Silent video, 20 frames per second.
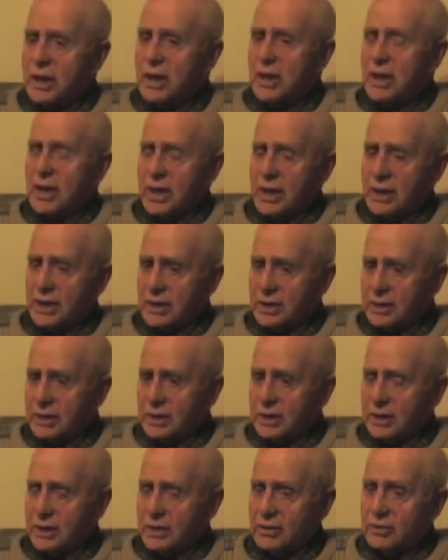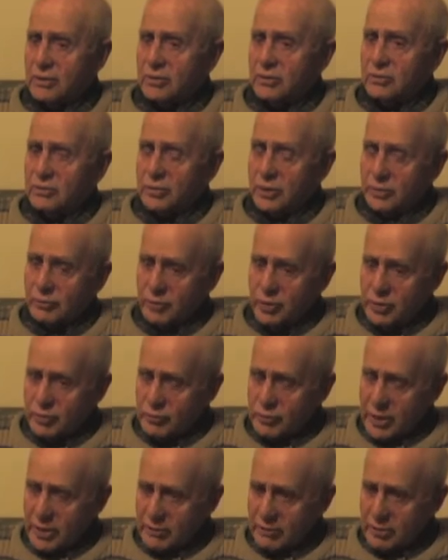And
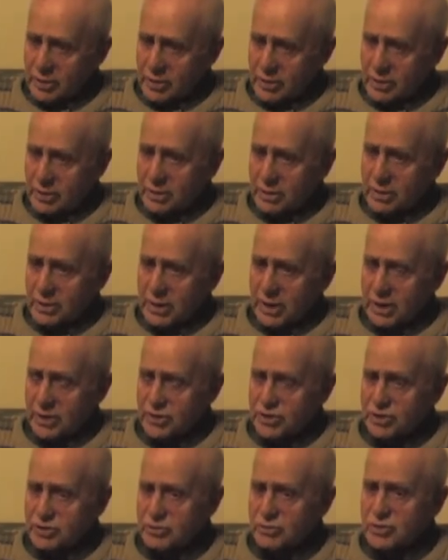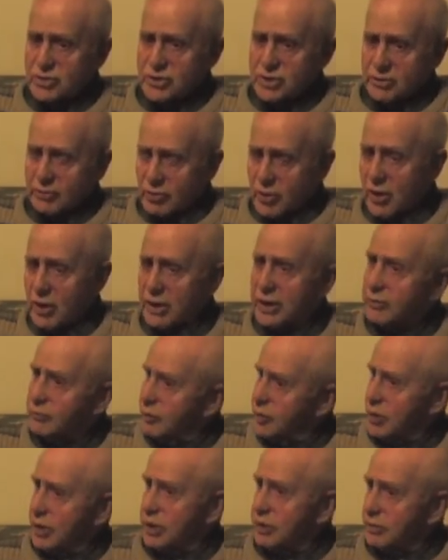we were, as soon as they were all
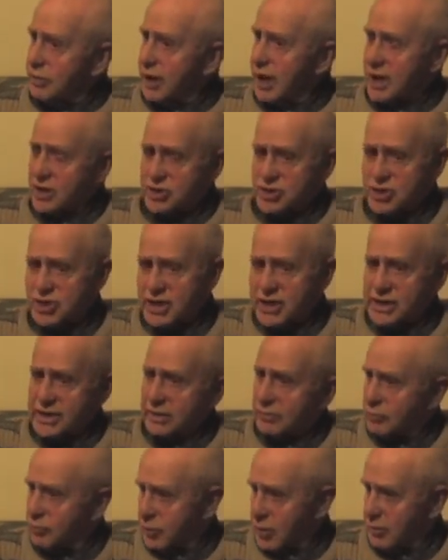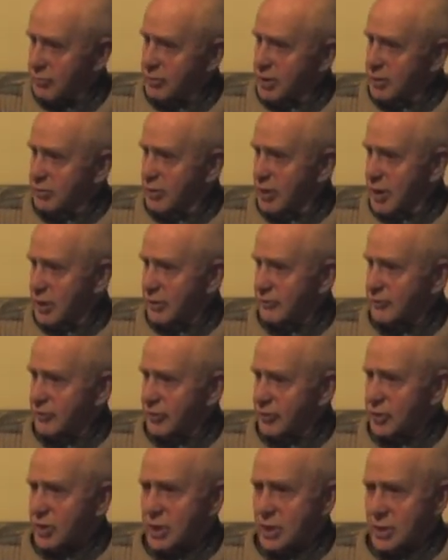in, you can't stay in where we were
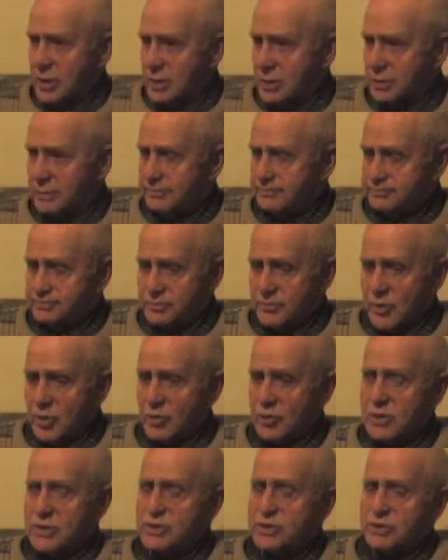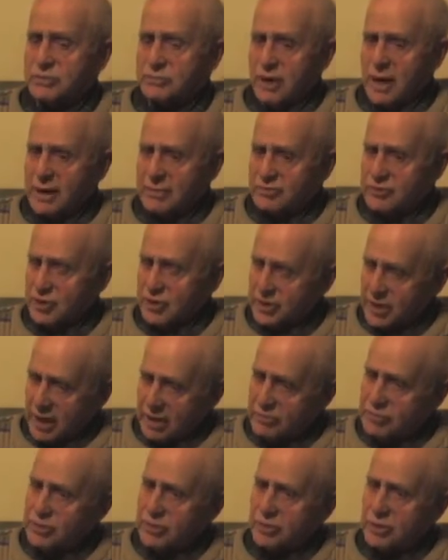for long. Once the ramps are
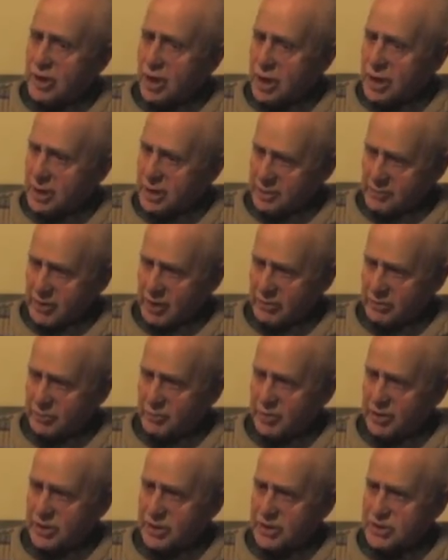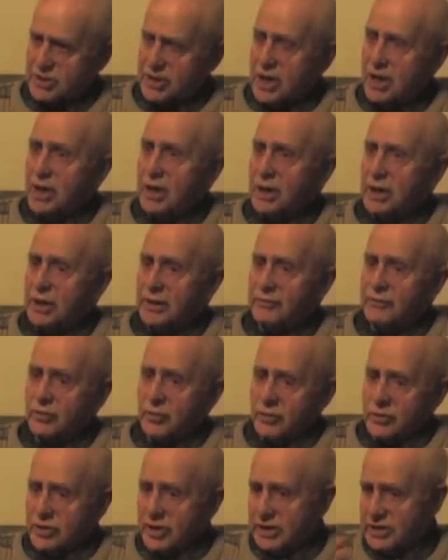down, you got to come out, because even
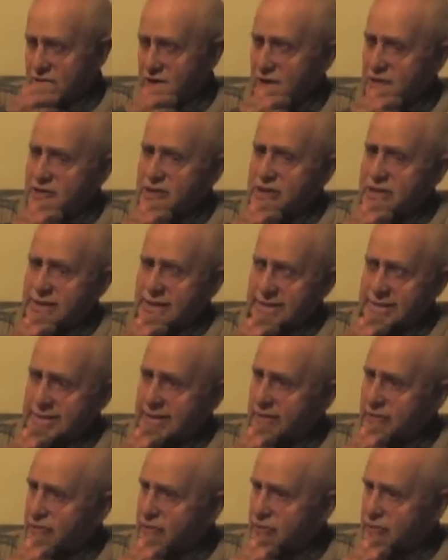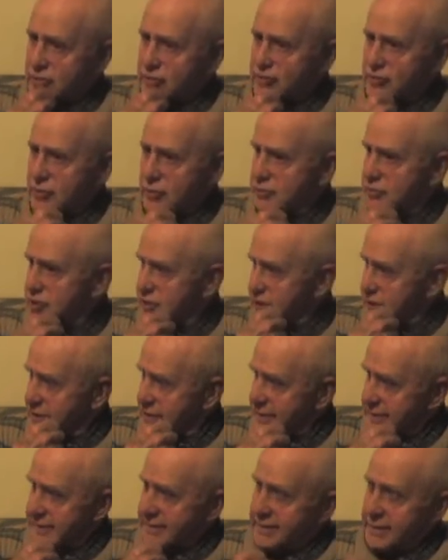though the exhaust takes out, there's fumes in
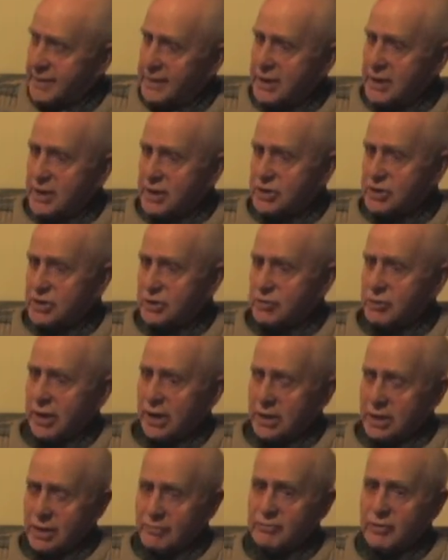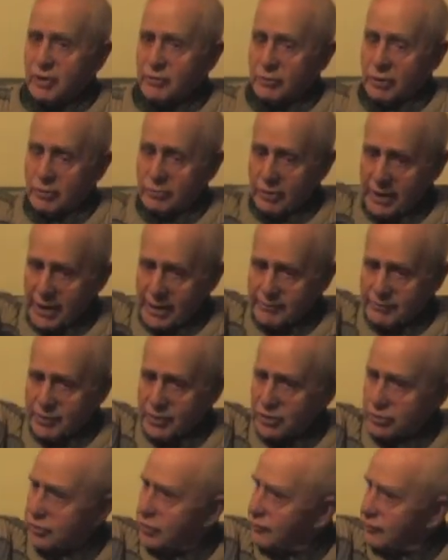there. So we got up and we were right up on
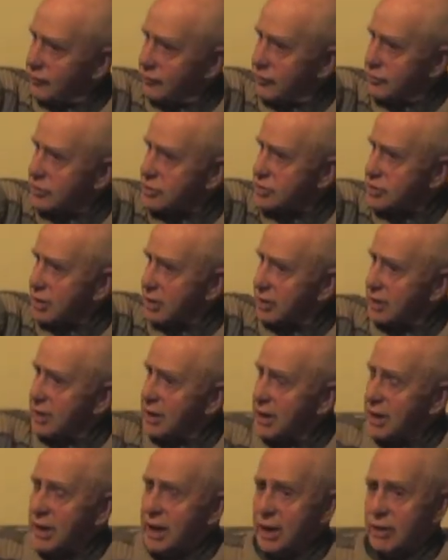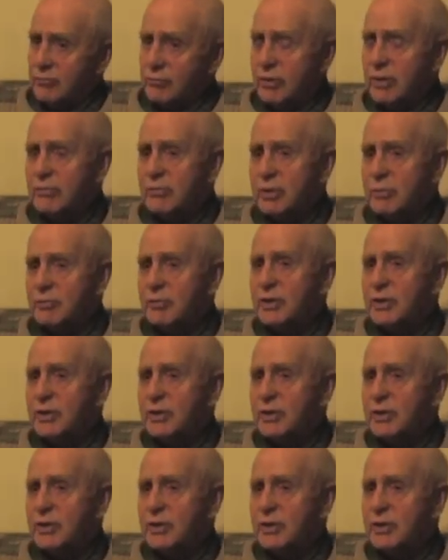the cook forecastle. And we would